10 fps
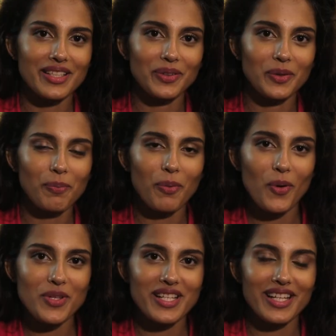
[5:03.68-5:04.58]
and, you know,
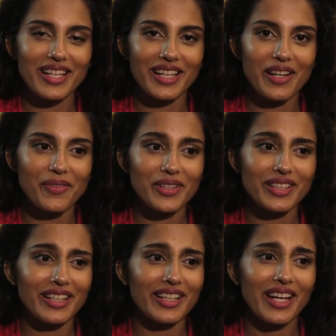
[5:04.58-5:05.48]
posing and
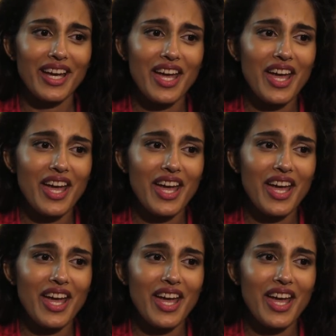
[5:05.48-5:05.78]
everything.